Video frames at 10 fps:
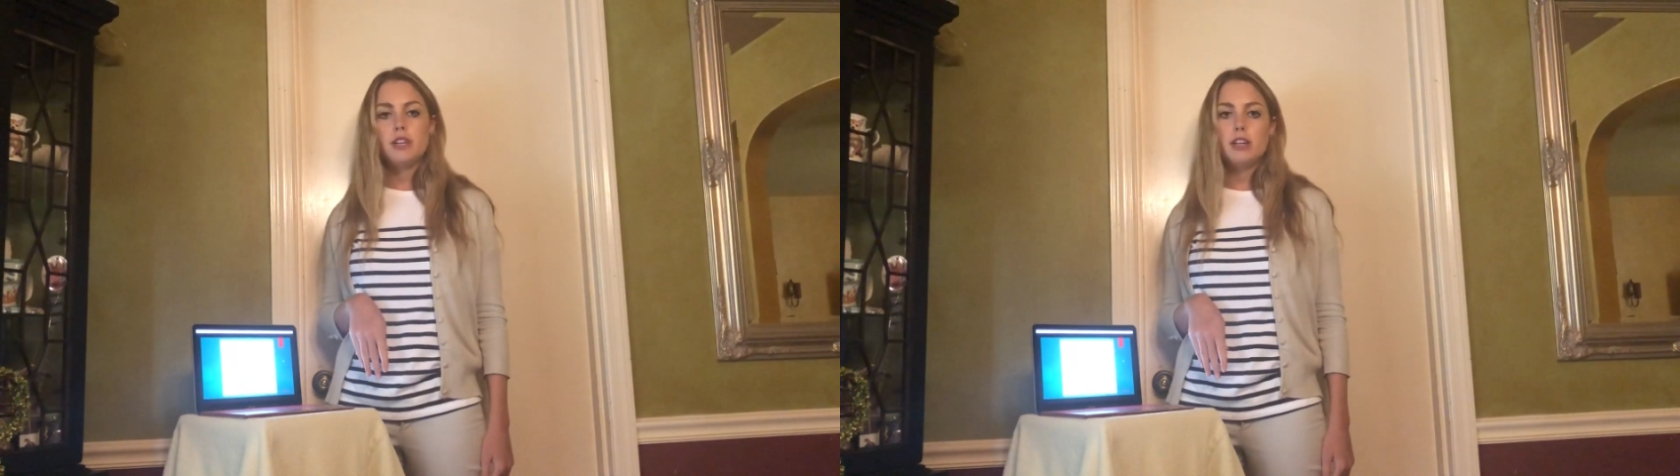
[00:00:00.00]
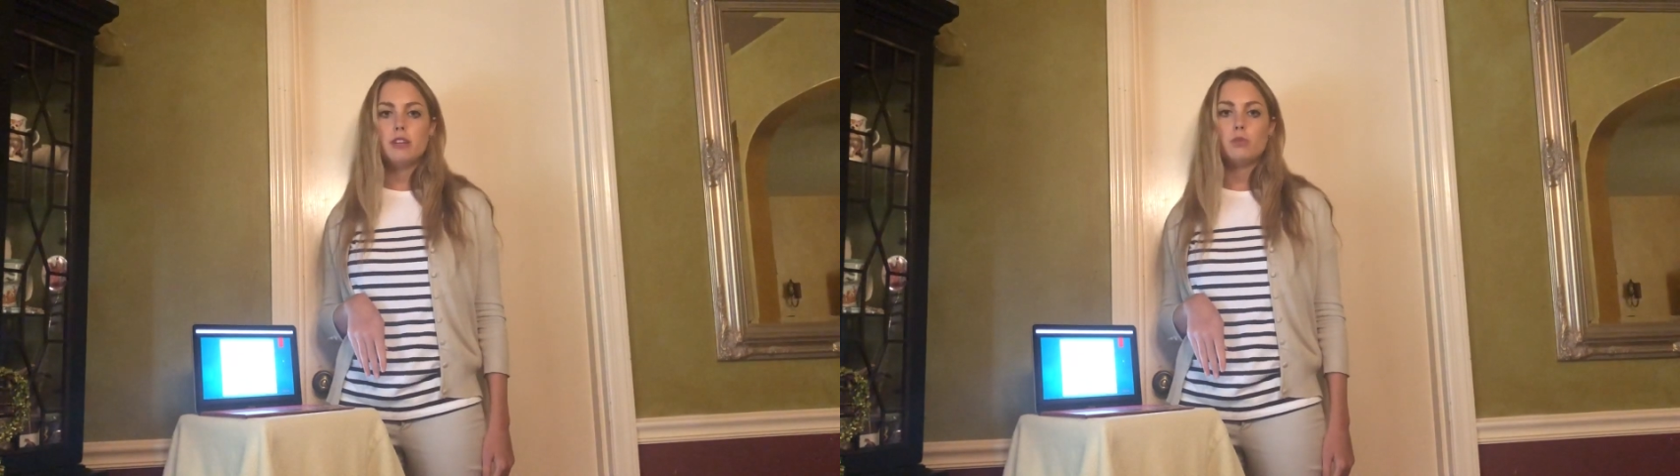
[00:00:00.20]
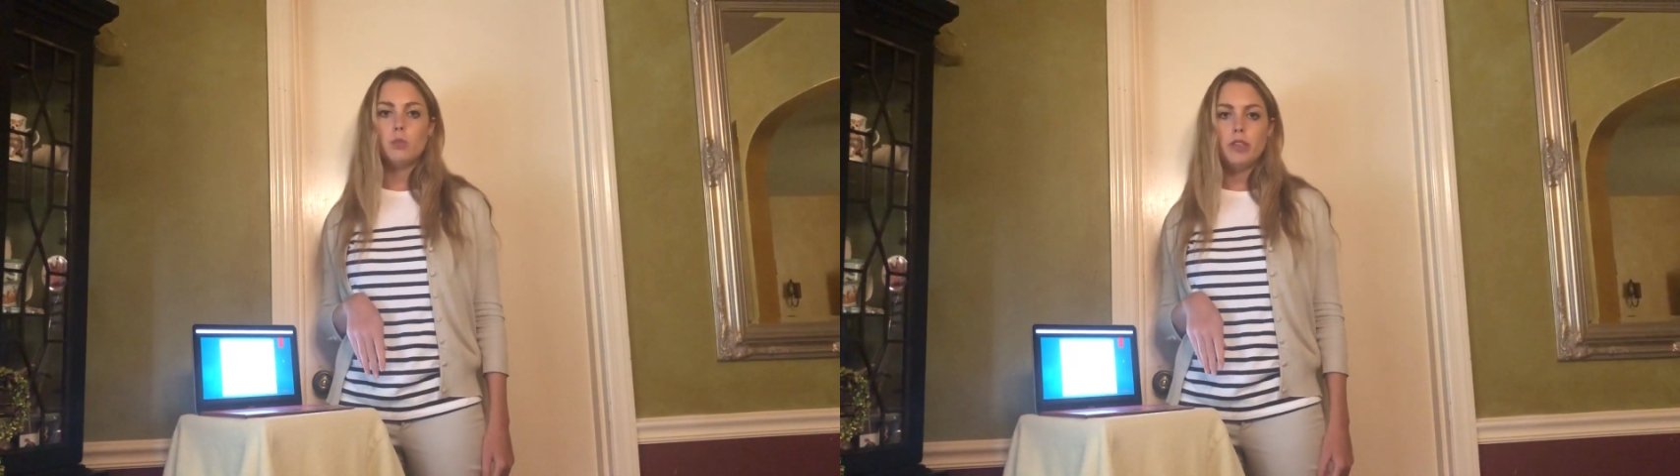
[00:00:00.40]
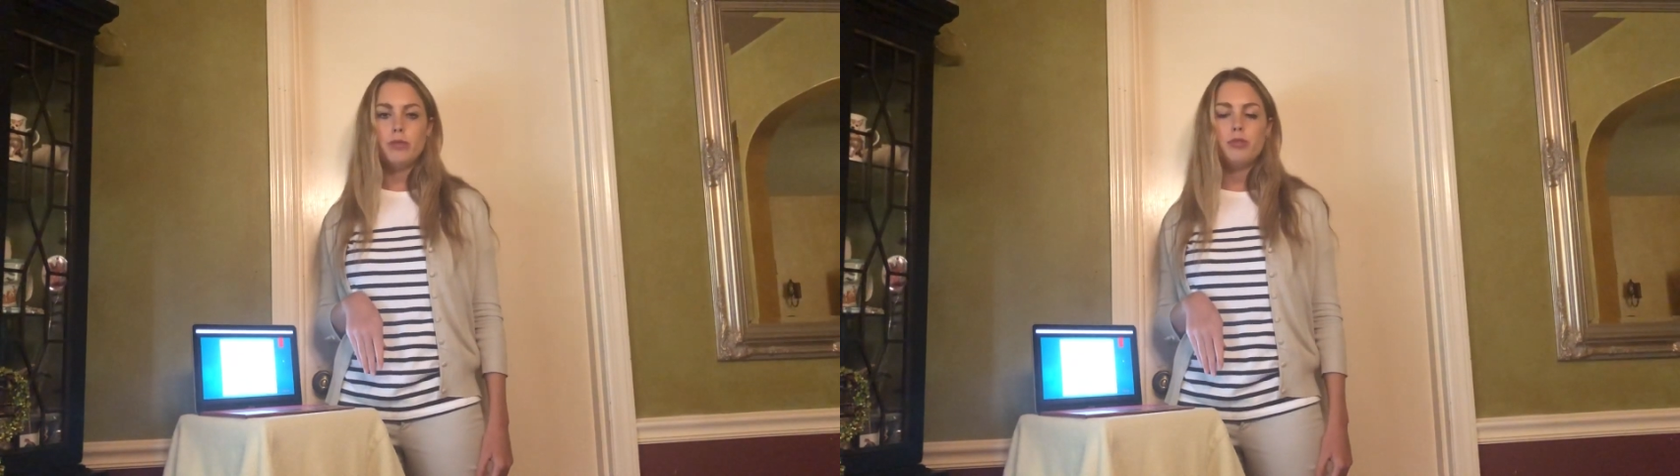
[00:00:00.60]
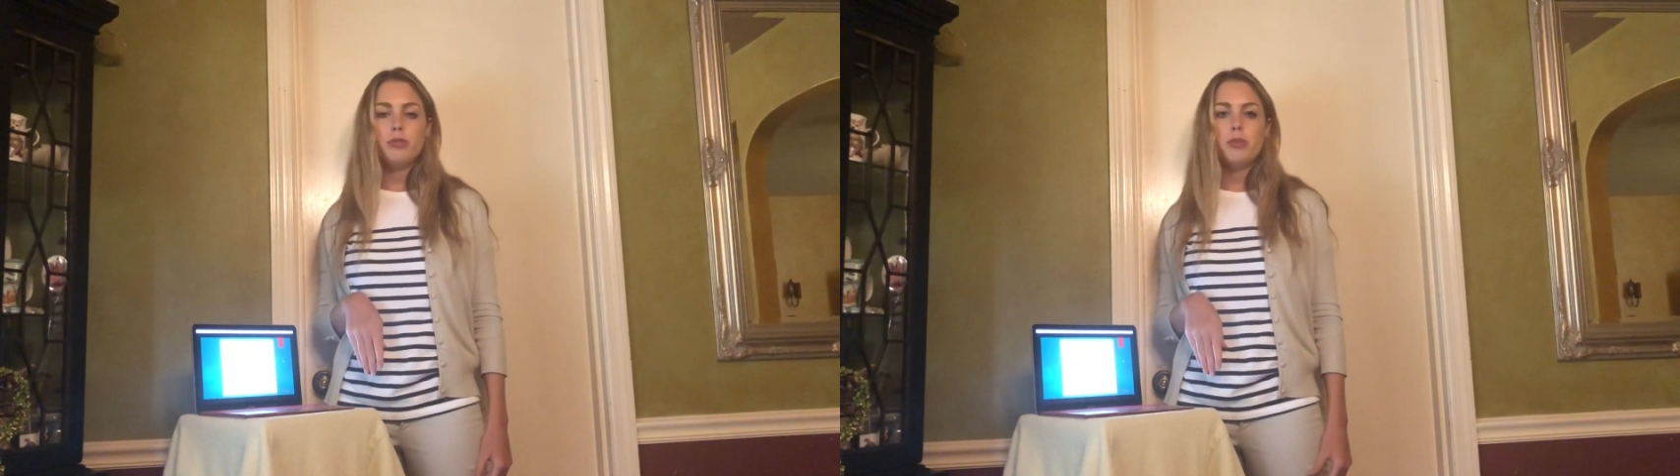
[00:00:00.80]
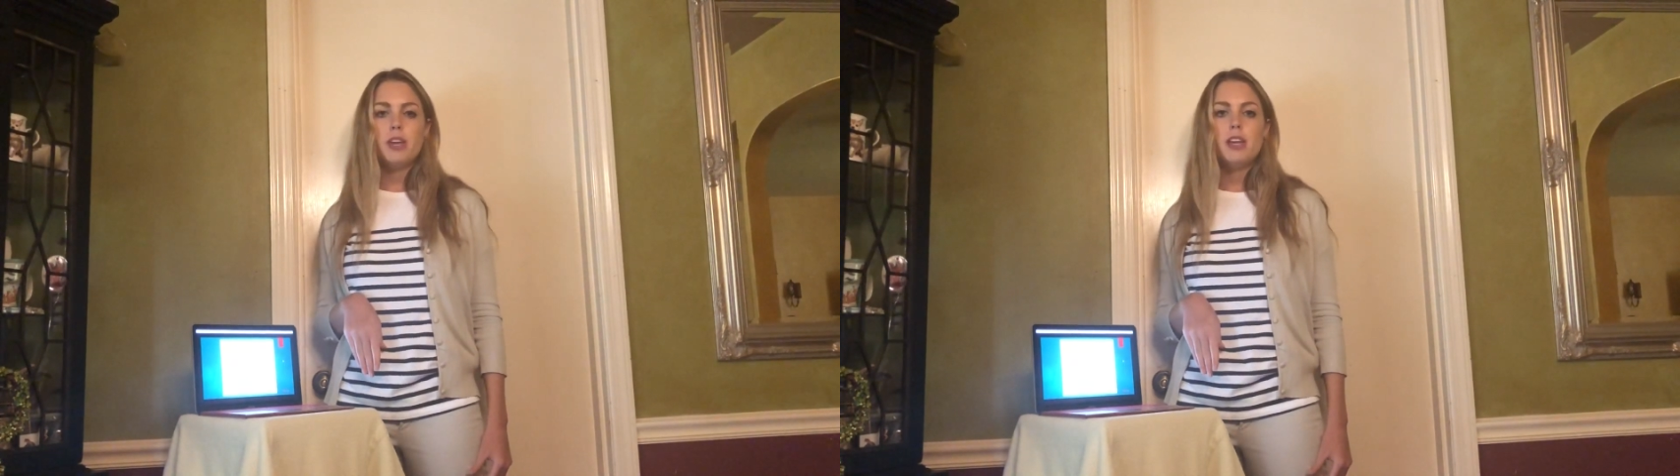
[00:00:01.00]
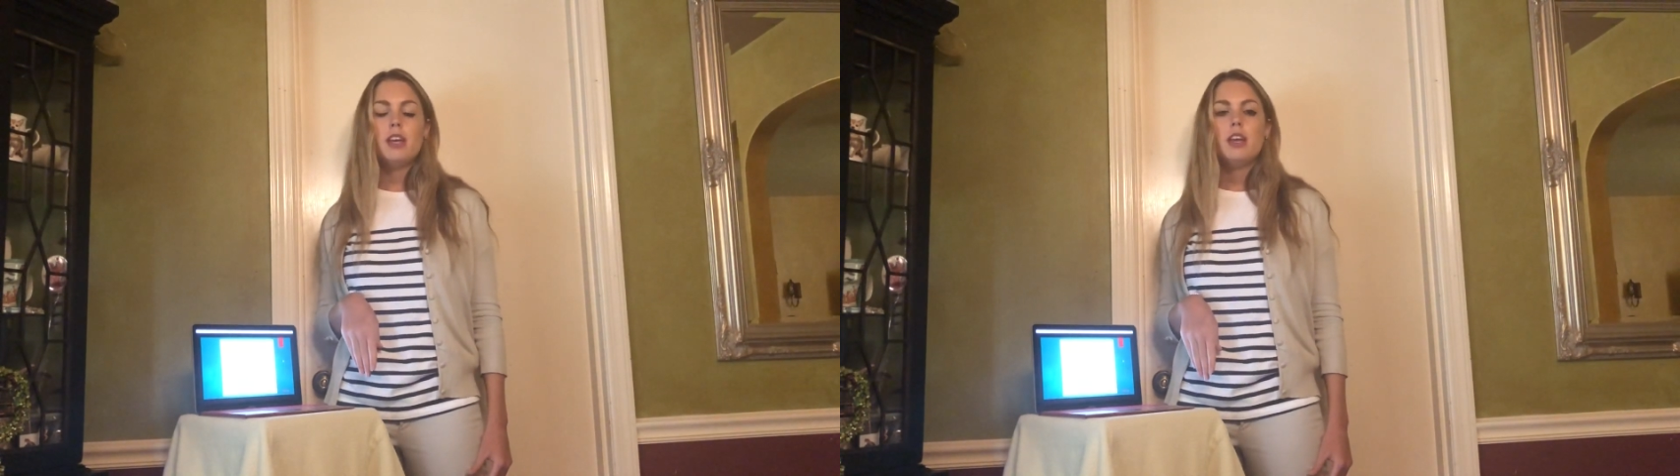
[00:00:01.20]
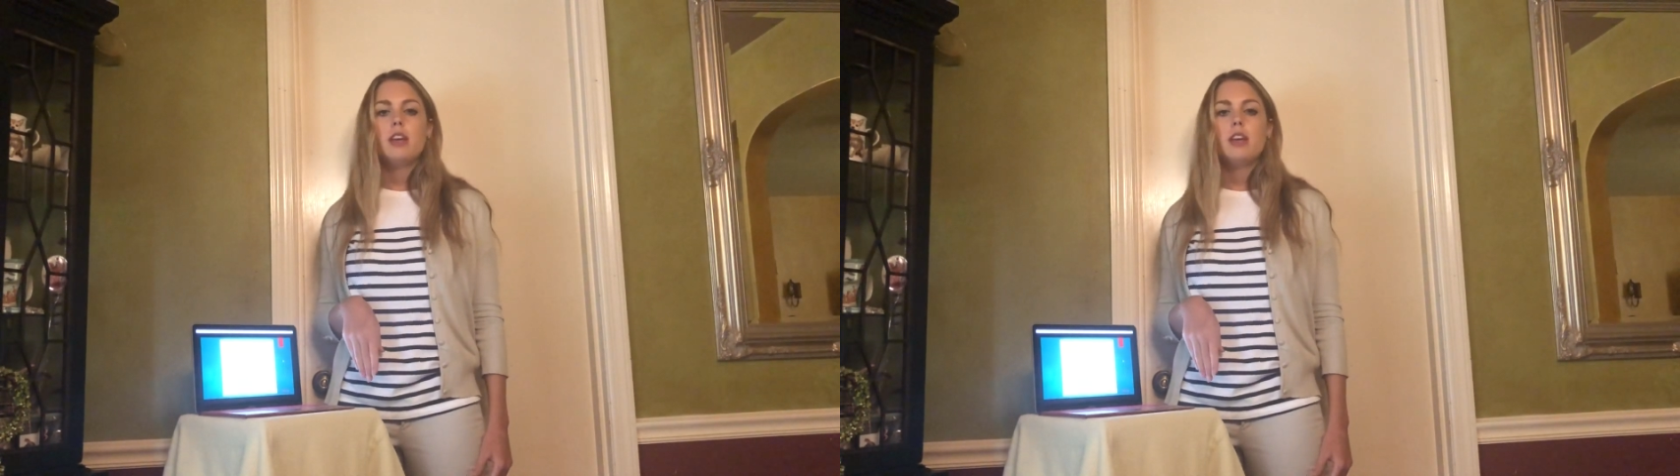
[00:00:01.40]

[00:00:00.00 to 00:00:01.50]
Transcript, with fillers: years one through three,